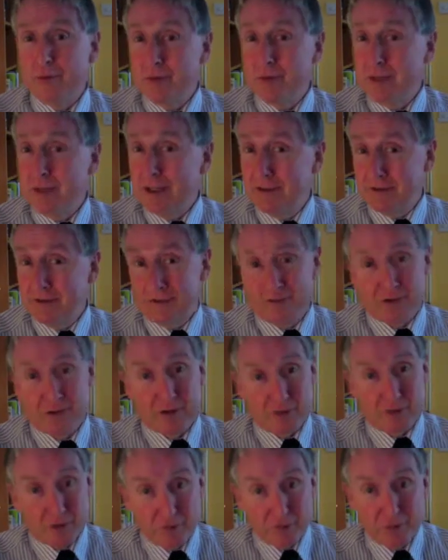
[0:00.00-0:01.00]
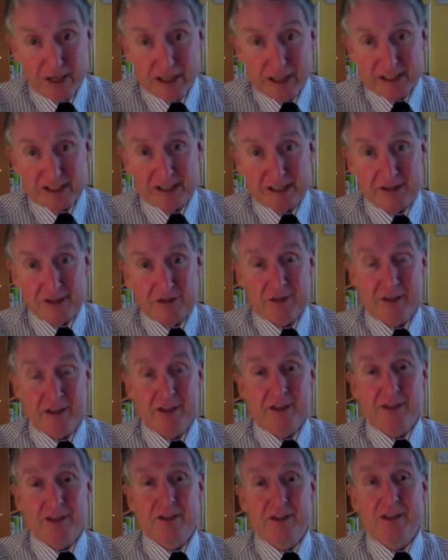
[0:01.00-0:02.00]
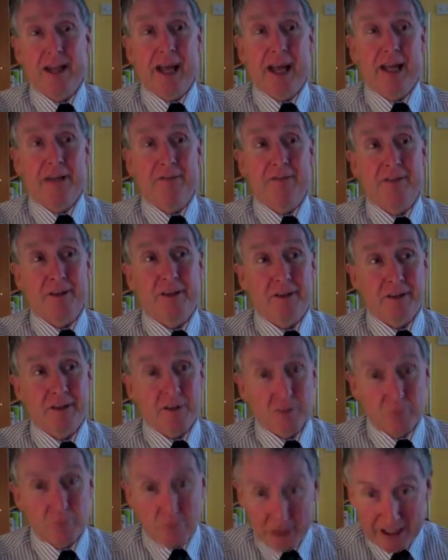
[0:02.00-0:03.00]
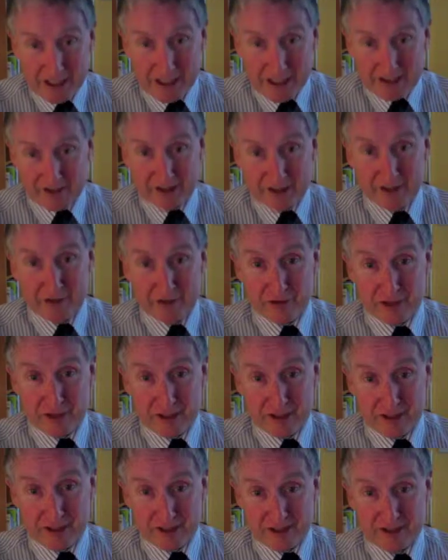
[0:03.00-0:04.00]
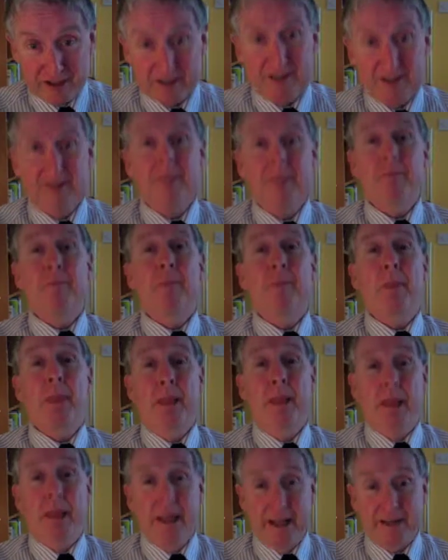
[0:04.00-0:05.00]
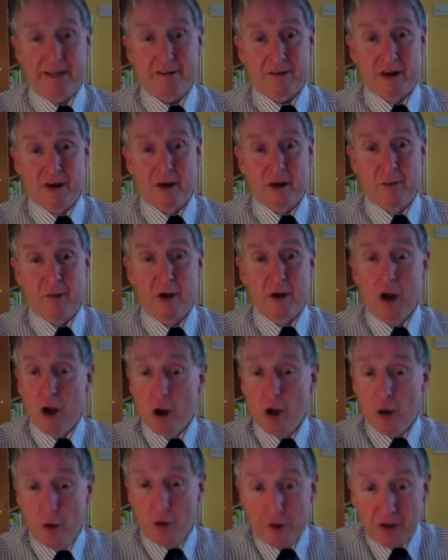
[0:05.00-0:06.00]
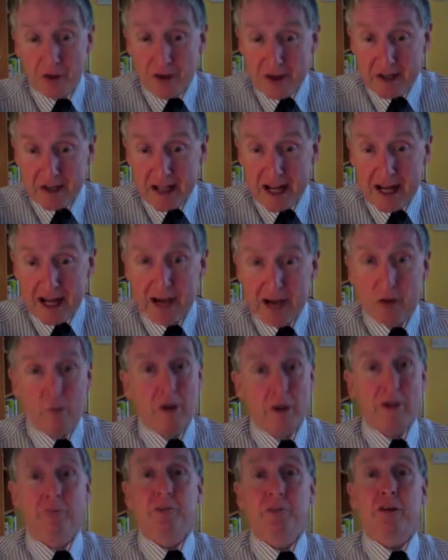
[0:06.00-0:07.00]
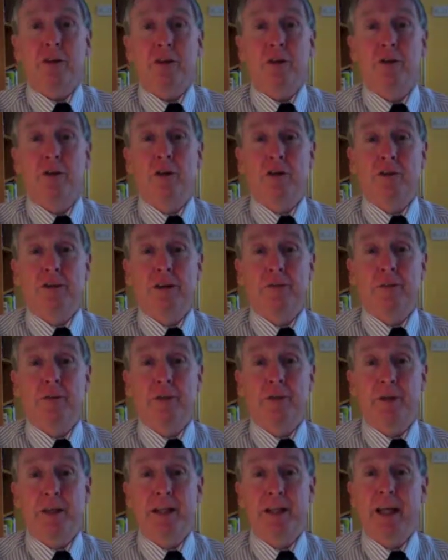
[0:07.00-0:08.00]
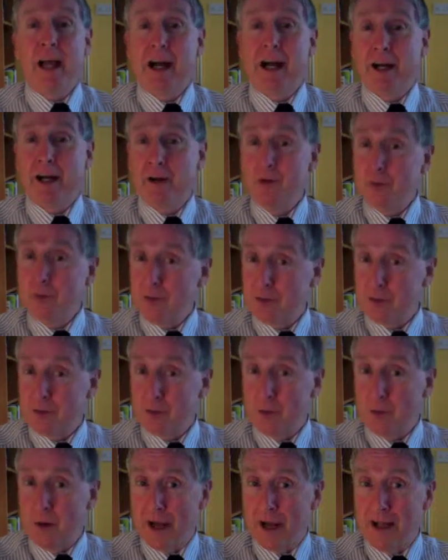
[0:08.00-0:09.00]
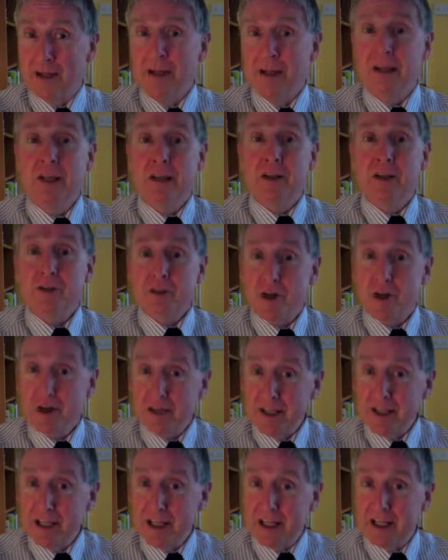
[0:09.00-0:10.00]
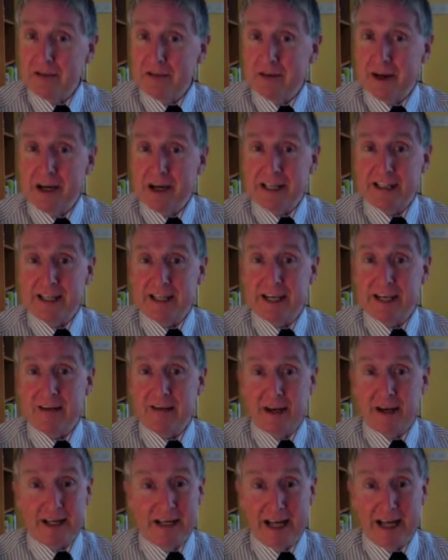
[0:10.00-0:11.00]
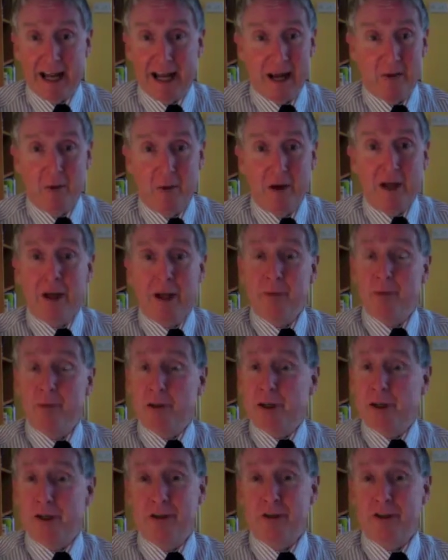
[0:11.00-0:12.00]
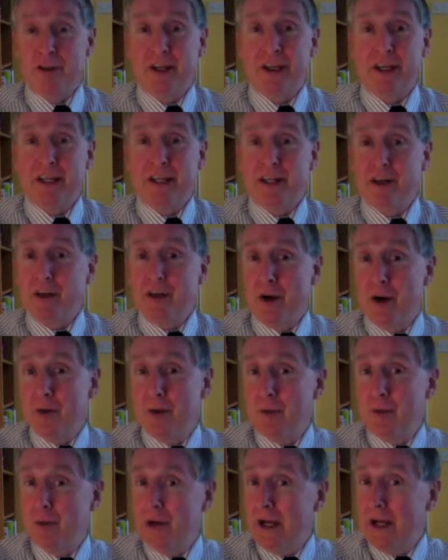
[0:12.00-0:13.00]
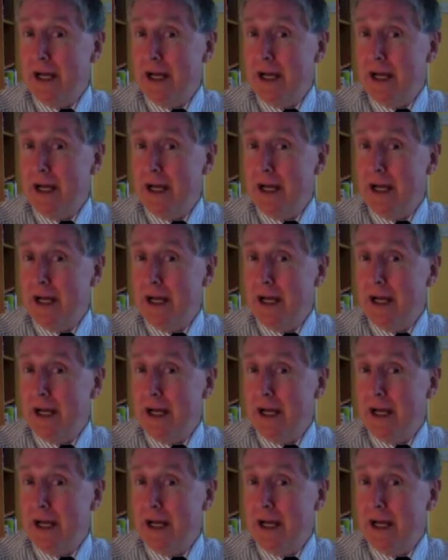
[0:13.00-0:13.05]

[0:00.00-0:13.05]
if the subject's interesting and if the speaker's interesting, let's go. Other than that, welcome to the course, everybody. I hope you do well. Start thinking of your essay right now, because there